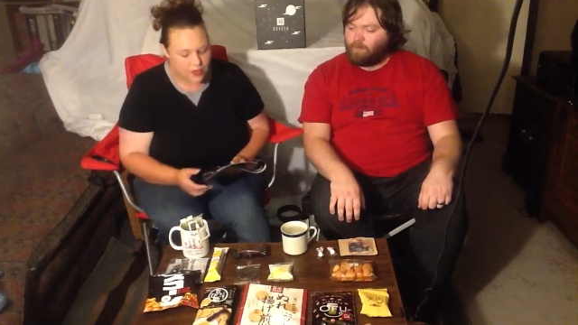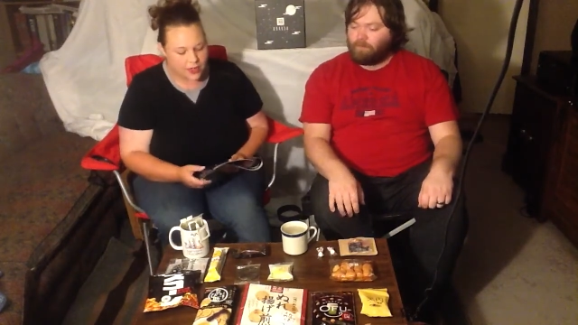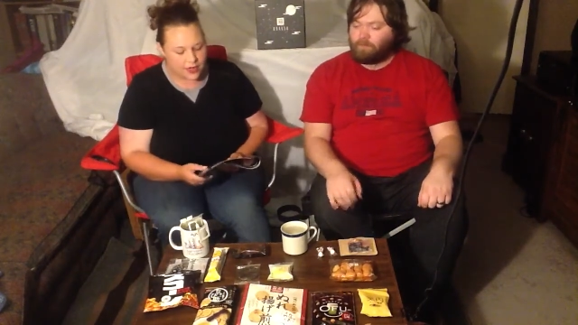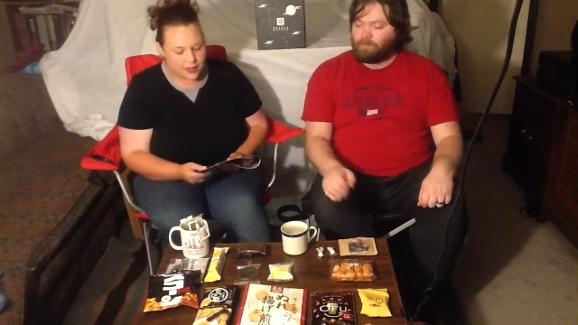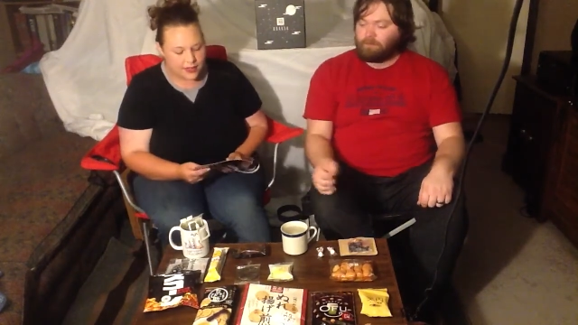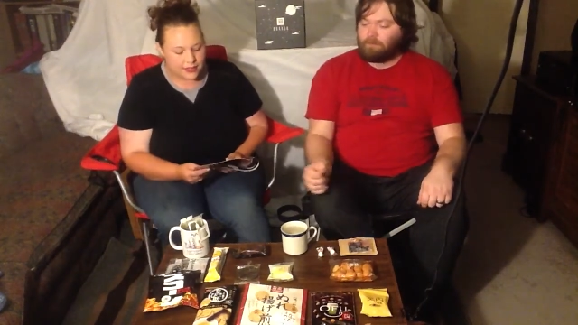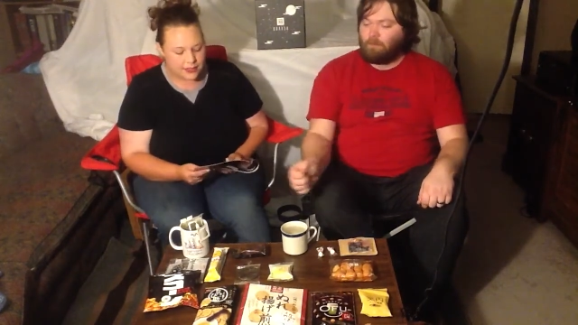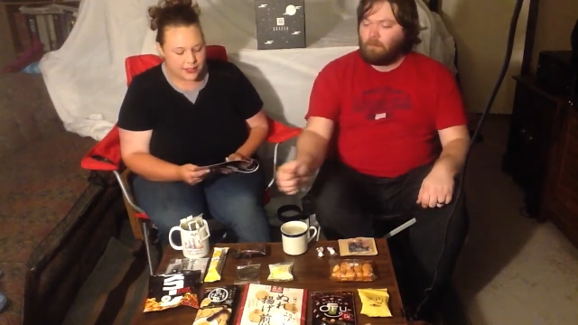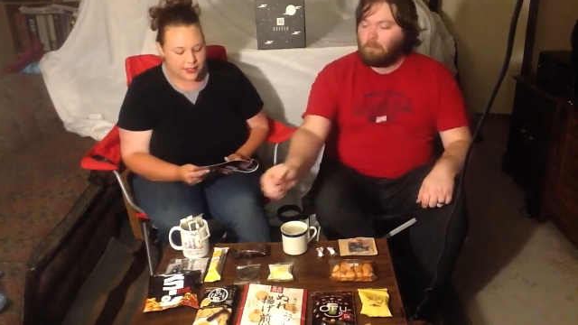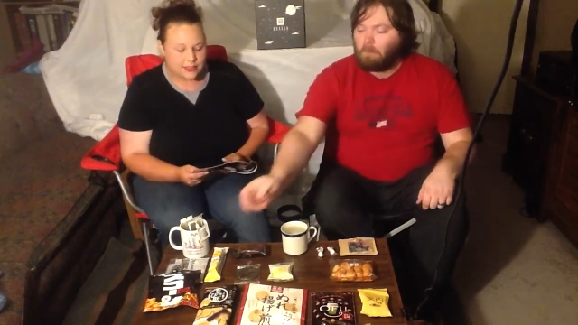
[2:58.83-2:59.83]
Speaker 1: It is
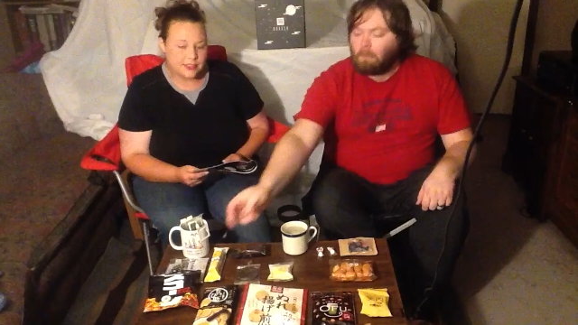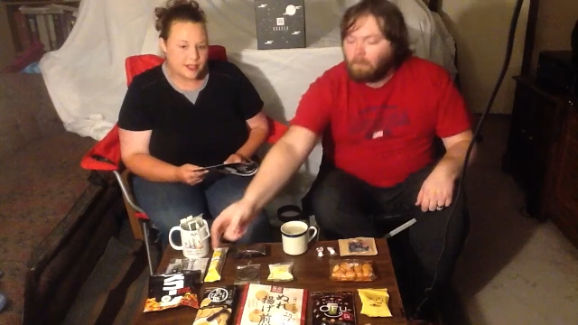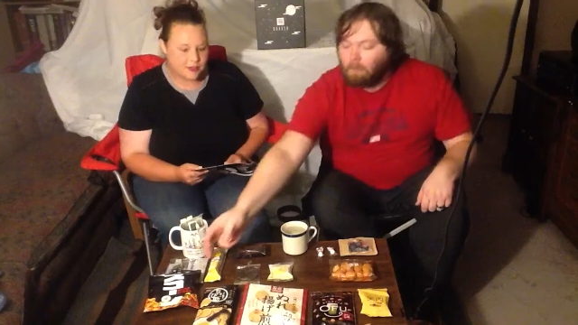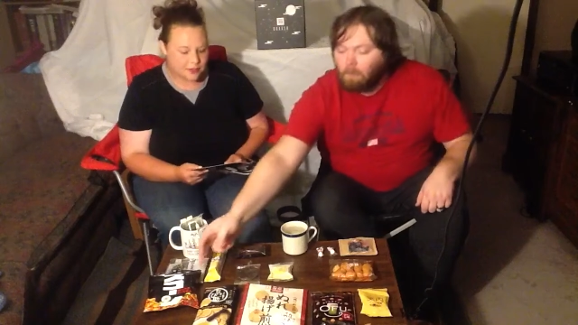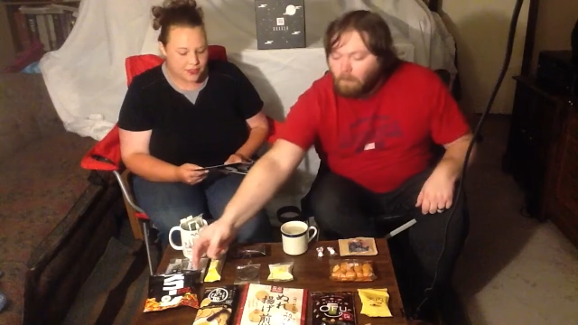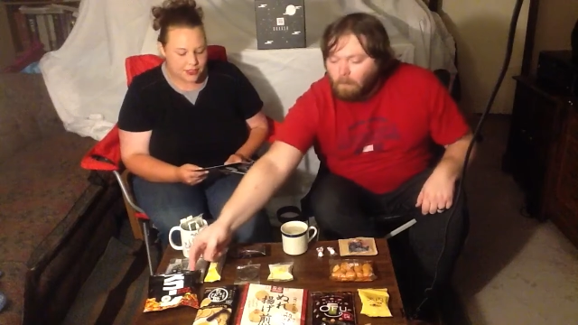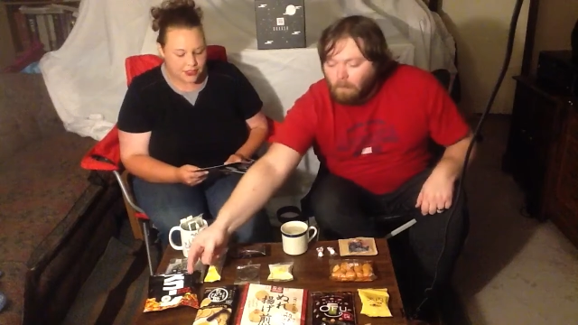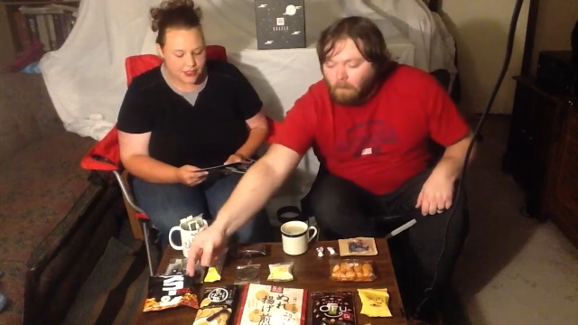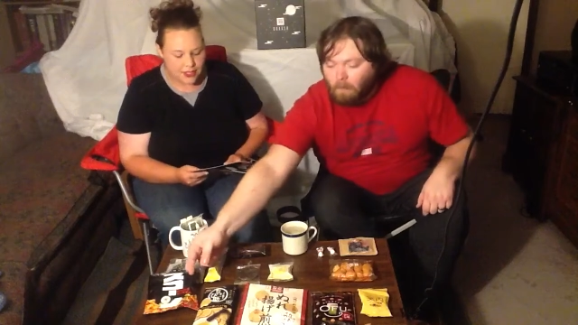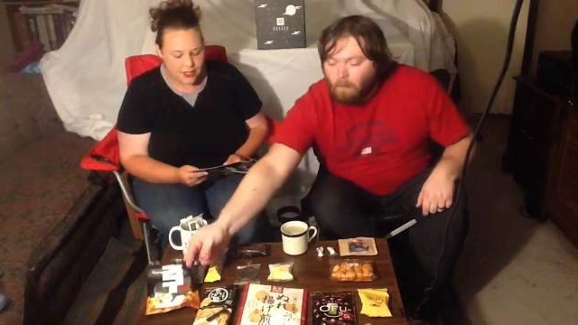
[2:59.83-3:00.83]
a savory
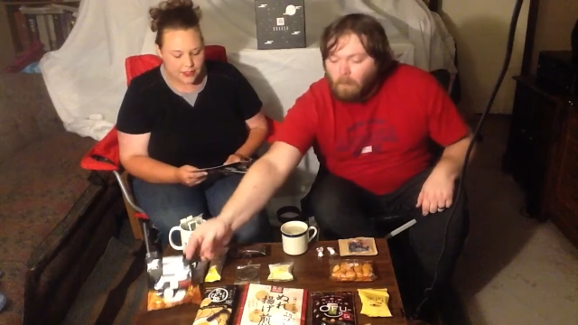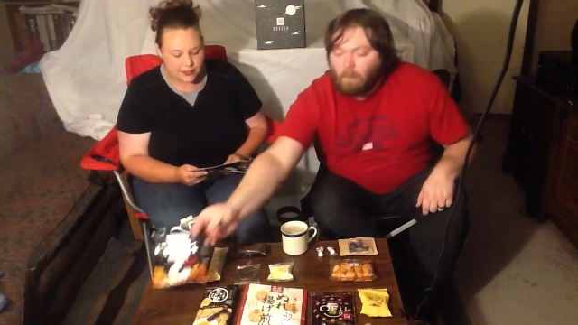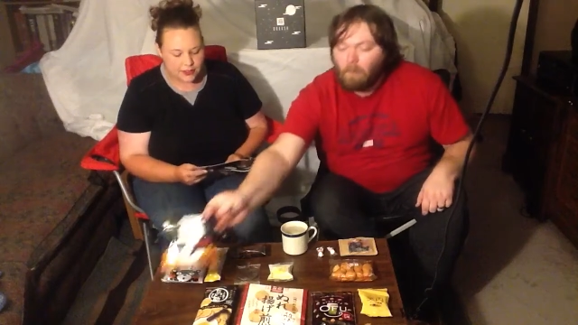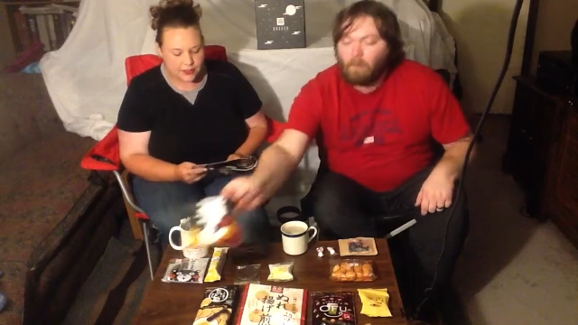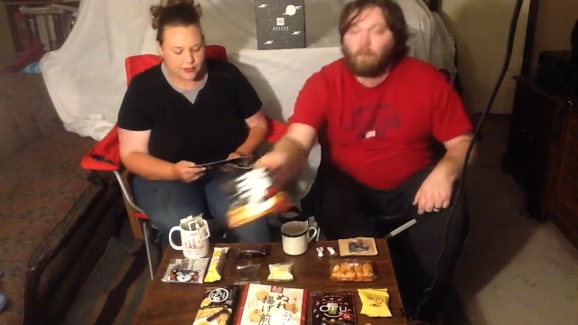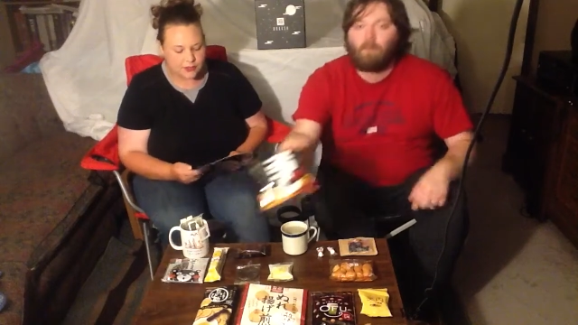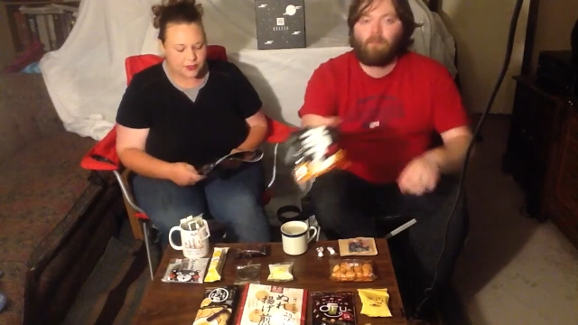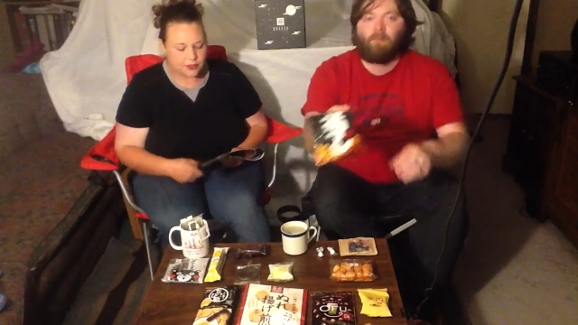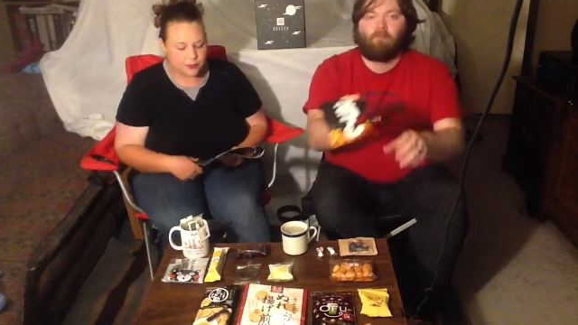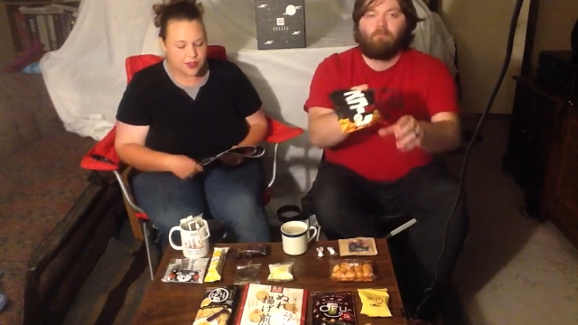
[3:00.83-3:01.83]
snack instead of a
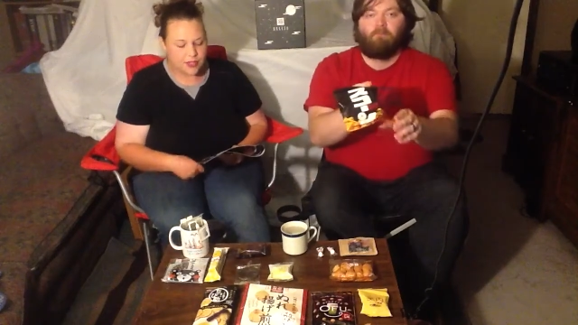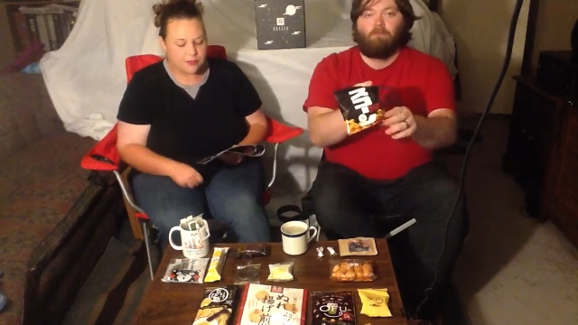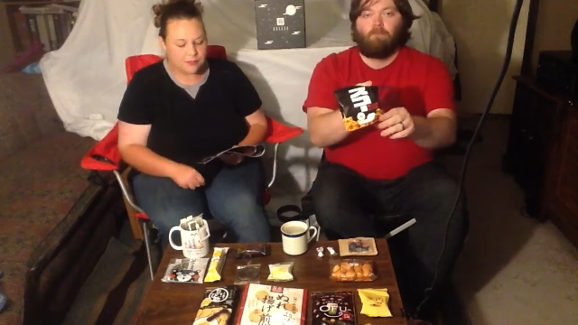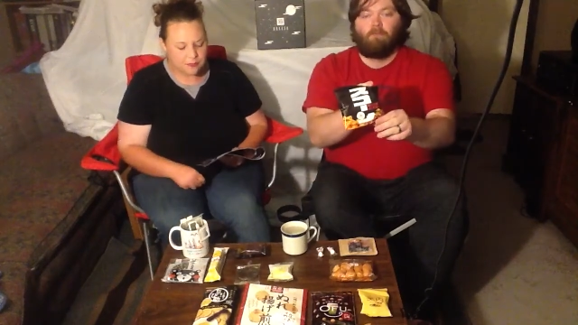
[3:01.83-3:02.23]
sweet.